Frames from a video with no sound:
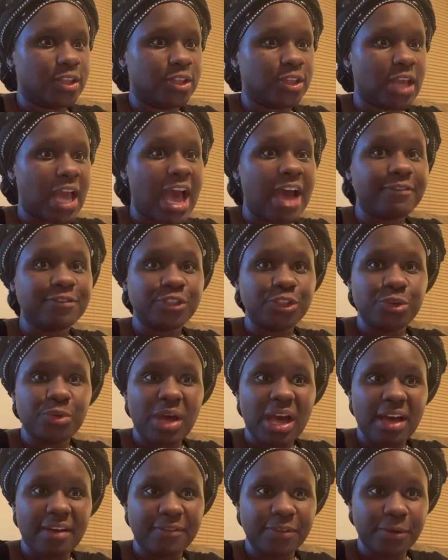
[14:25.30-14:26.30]
After you
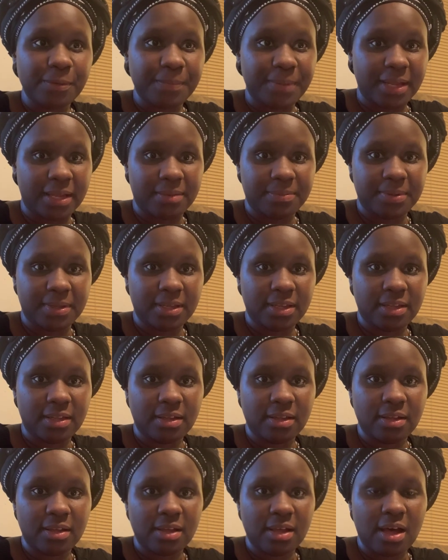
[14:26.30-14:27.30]
have your baby,
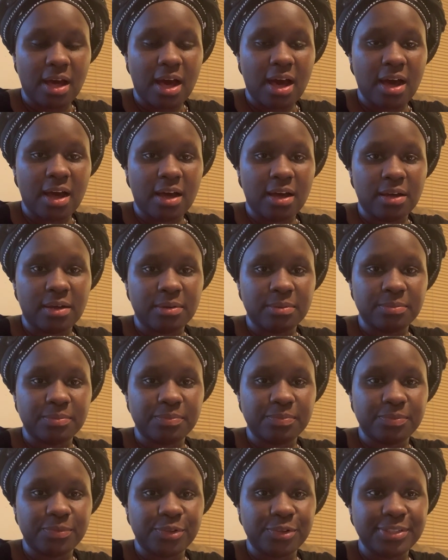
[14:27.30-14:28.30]

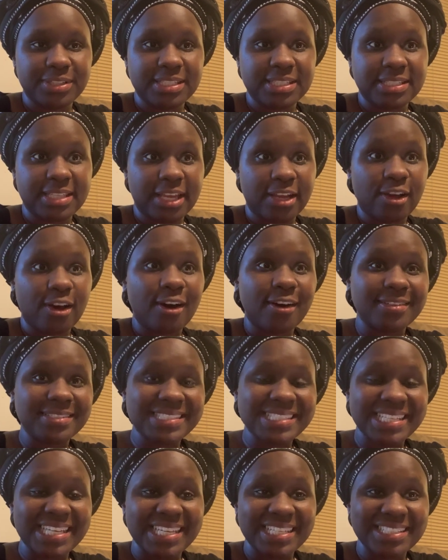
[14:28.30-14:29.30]
there's this thing called
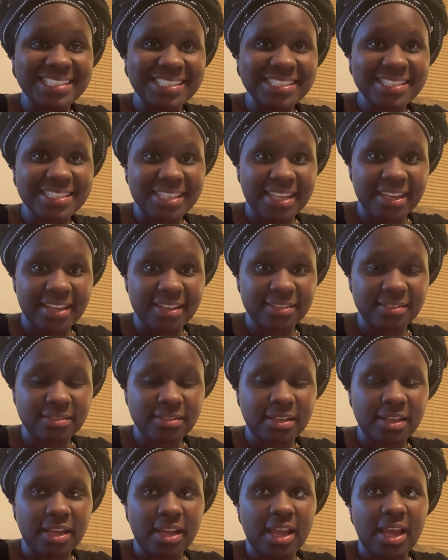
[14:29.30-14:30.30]
skin to skin,
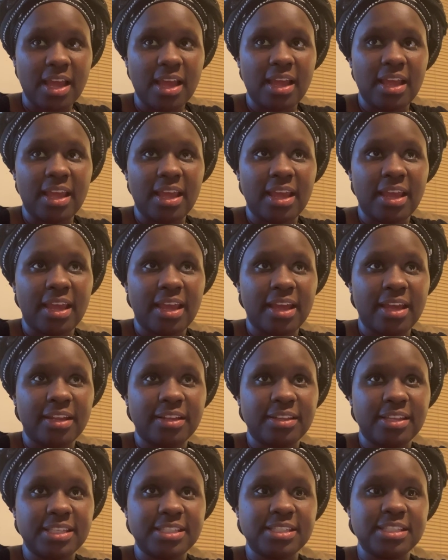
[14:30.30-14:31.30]
and
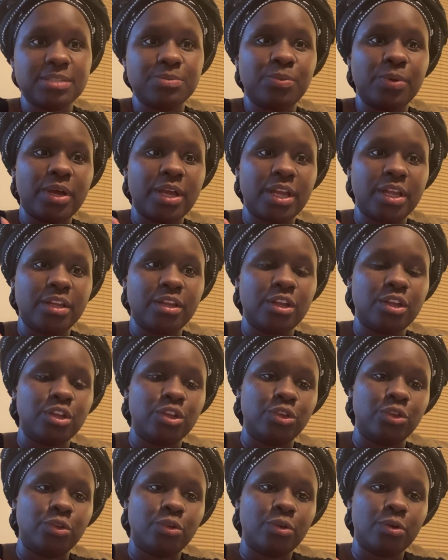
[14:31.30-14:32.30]
this is when
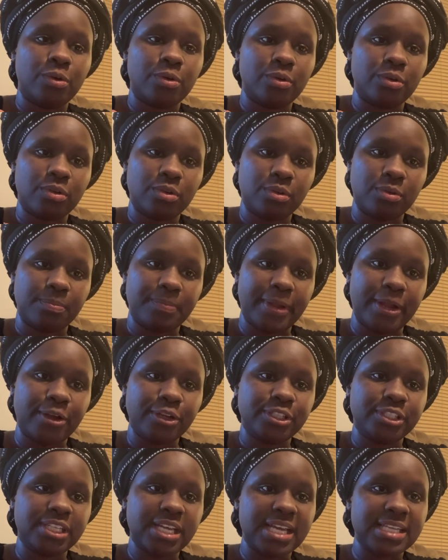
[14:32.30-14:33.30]
your bare
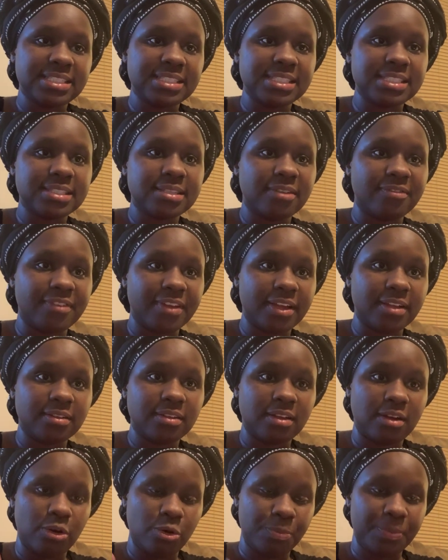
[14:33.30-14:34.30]
chest is
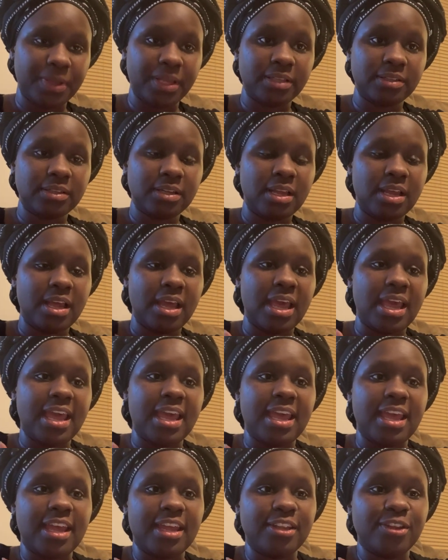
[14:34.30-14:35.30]
open
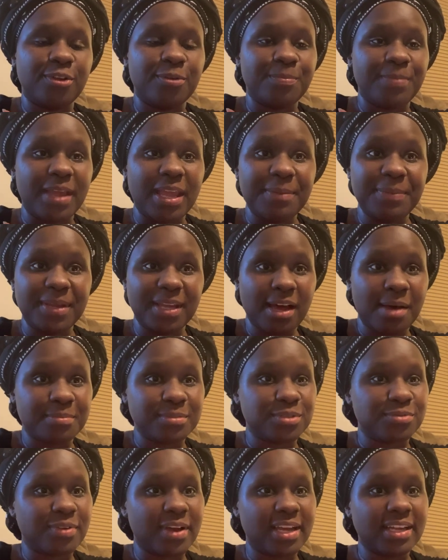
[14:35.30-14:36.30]
and your baby
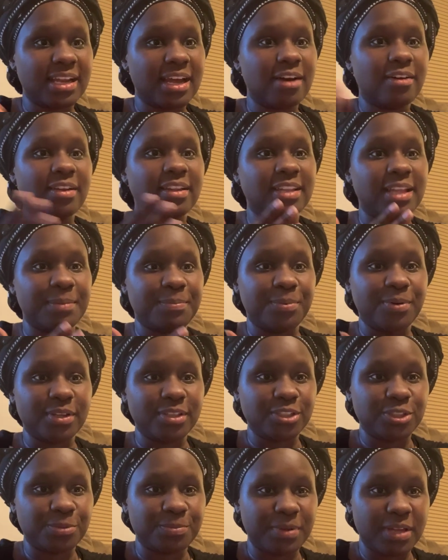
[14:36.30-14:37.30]
comes right out and they
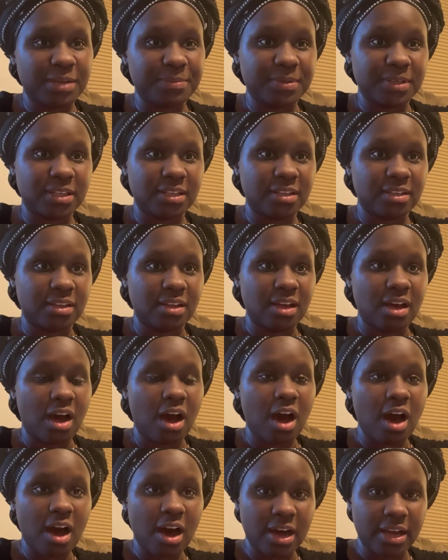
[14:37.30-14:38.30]
put your baby
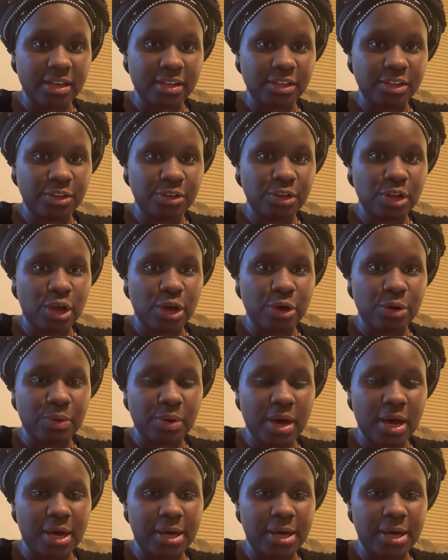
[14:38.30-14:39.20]
on, you know,